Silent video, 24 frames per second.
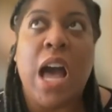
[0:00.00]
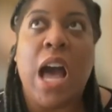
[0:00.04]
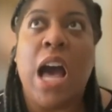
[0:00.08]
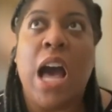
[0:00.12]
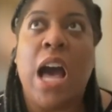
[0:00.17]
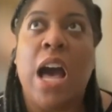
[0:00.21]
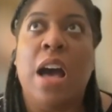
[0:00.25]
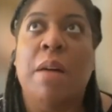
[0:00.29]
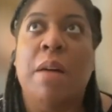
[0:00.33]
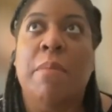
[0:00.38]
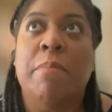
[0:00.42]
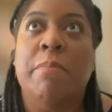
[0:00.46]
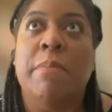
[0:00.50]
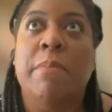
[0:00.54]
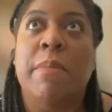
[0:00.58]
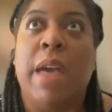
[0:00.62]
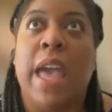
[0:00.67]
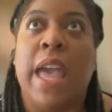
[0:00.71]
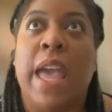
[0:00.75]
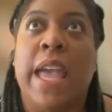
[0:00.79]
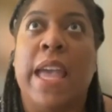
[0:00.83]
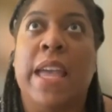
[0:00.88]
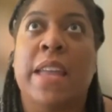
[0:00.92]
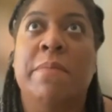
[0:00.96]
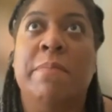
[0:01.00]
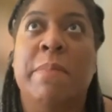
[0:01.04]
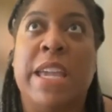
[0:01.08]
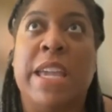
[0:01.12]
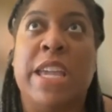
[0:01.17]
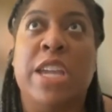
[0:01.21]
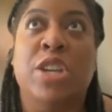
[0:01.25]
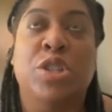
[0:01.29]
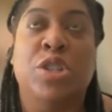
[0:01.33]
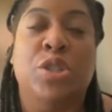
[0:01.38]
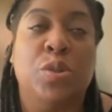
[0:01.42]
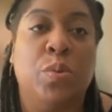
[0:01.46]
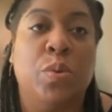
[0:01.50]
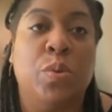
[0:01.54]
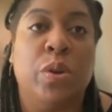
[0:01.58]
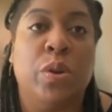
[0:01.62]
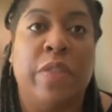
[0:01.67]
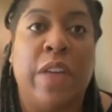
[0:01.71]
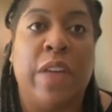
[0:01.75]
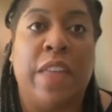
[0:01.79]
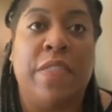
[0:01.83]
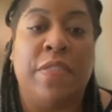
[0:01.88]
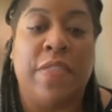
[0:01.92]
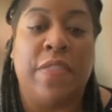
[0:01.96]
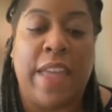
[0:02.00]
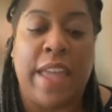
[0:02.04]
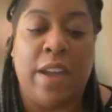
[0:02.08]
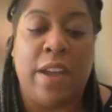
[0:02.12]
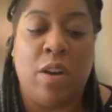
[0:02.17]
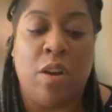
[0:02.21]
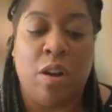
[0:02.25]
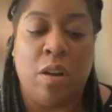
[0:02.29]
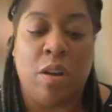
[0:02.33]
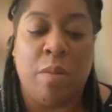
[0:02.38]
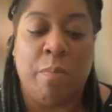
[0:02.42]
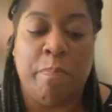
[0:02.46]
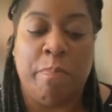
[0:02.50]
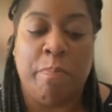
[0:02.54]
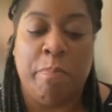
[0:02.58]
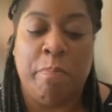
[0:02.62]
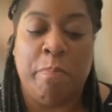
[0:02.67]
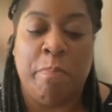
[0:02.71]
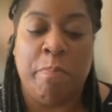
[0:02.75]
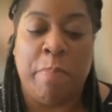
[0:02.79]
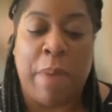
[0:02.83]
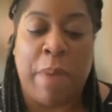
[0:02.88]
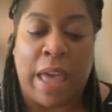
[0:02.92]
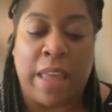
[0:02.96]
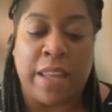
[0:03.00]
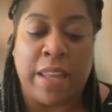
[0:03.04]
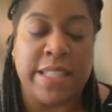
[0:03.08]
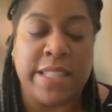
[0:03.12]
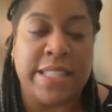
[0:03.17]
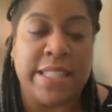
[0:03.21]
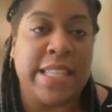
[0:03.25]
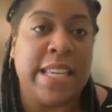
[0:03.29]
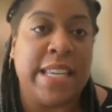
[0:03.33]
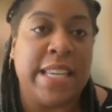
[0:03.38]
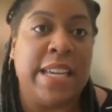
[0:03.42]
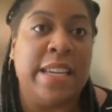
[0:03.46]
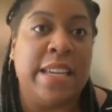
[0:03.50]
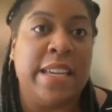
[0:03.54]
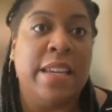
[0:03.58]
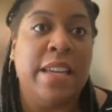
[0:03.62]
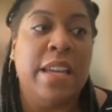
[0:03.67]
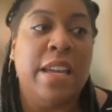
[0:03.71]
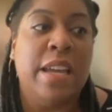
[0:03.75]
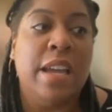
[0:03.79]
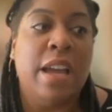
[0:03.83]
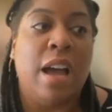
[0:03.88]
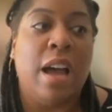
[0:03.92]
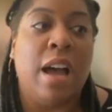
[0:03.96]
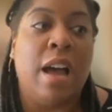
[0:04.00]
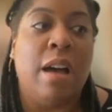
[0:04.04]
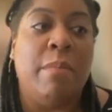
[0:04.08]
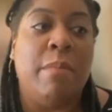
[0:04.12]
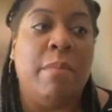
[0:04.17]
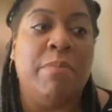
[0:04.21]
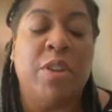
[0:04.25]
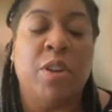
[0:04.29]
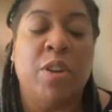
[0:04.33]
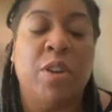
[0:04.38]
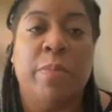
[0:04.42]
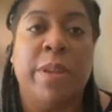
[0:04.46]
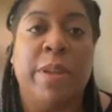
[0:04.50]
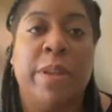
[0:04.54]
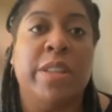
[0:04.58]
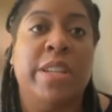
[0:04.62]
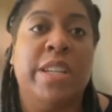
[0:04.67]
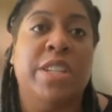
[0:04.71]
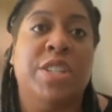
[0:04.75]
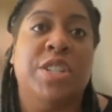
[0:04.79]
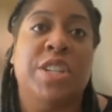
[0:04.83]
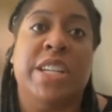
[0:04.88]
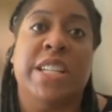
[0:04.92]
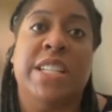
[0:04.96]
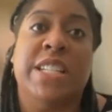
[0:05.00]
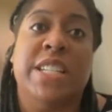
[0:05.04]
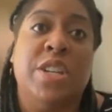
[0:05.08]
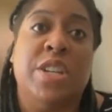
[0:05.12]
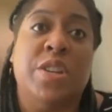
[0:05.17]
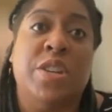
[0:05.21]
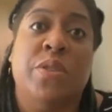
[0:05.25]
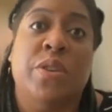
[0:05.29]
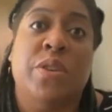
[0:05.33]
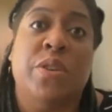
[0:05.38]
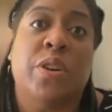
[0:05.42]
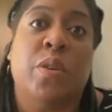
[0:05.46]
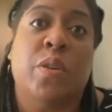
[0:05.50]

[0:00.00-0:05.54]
um, and making sure that they are balancing um, their ability to continue their